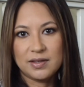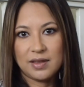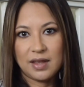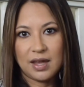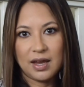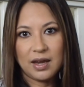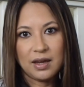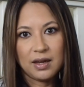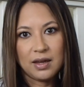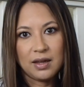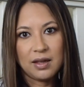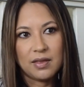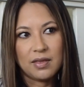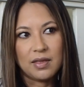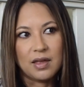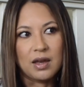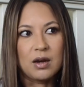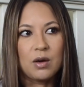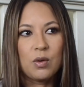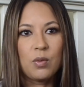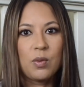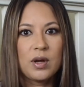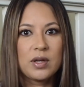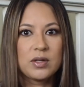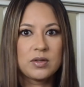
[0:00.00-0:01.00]
thing than
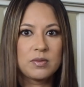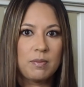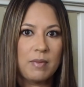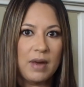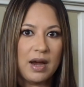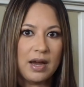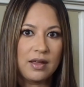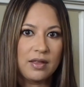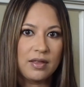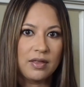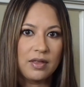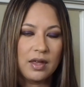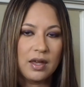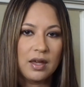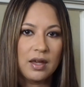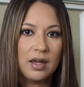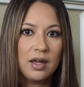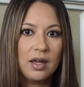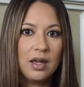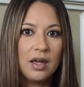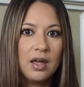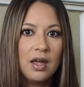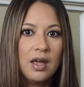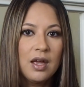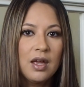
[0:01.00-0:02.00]
it was my
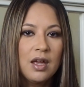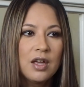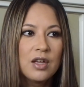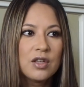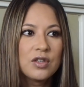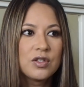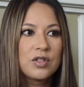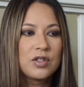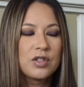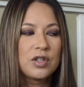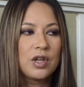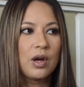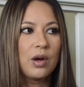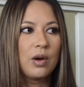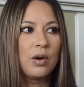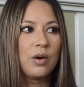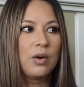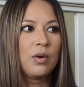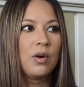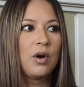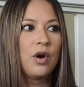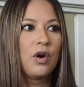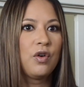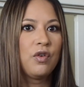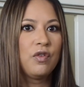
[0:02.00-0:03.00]
thing.
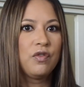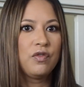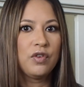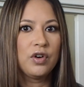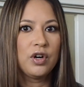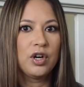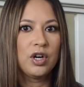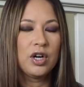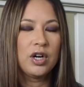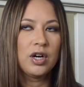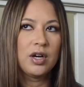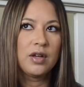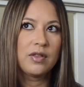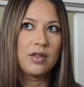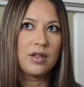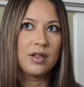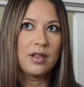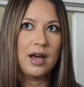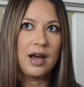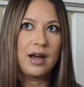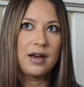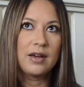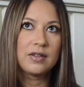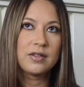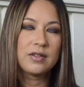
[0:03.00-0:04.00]
So over the
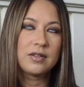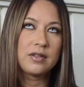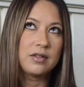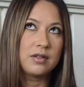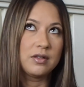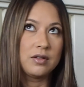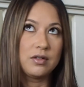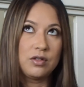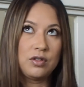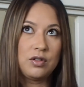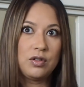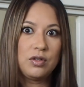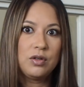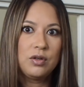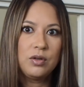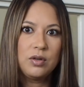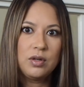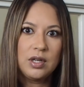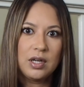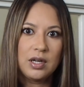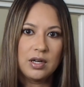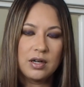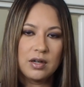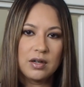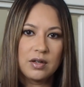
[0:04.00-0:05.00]
last 2
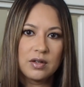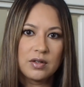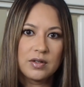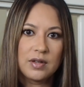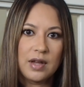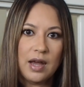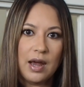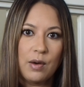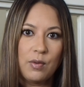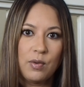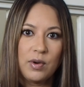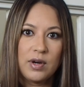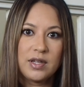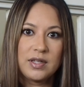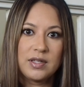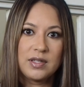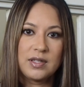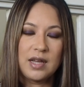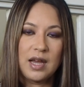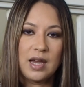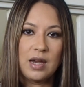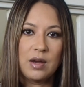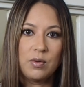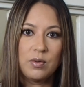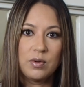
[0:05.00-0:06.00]
years, I want to
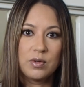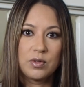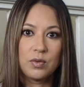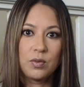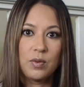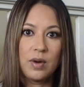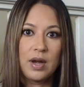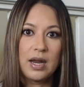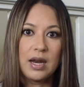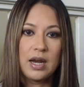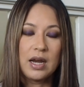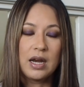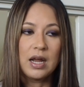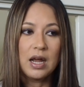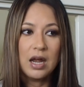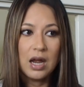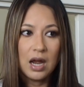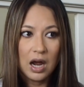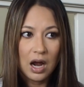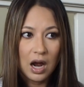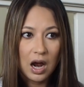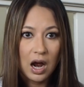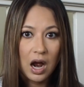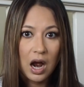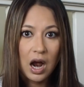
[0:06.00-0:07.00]
say, was when
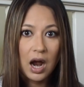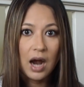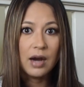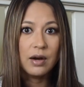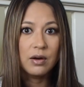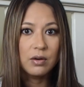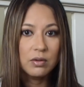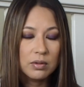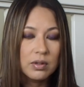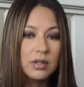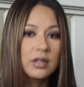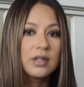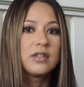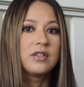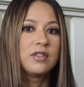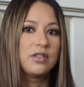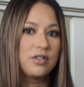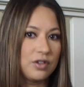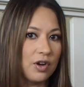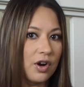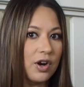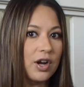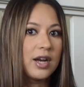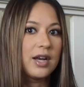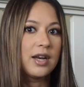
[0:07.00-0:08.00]
I really
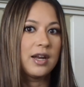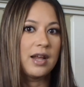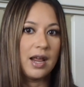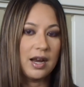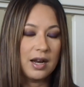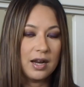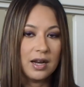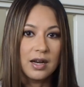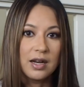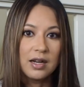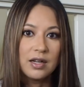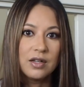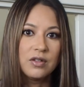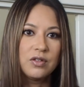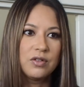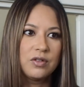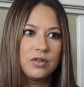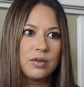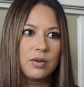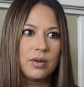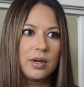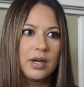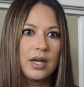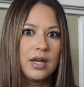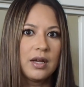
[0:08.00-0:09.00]
started getting
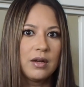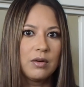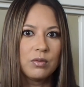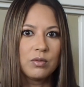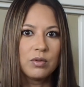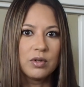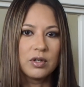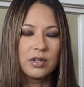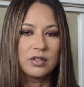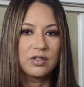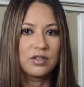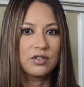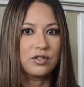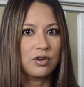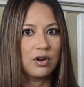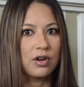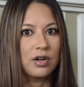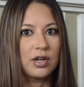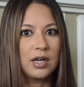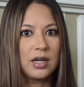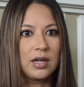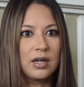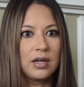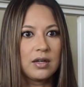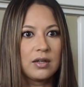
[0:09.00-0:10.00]
into it and really
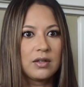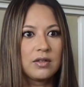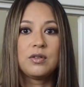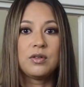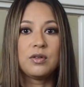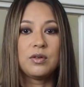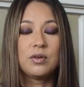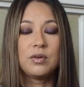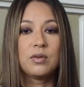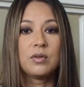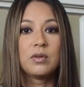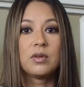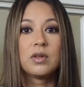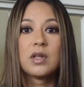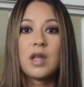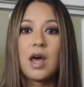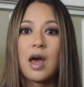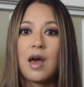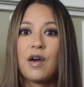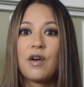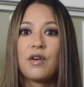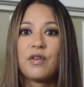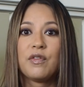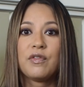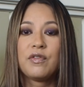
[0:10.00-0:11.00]
starting to
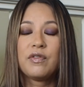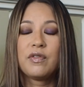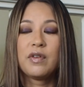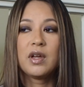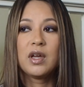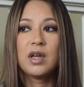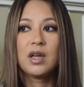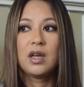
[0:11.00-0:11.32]
love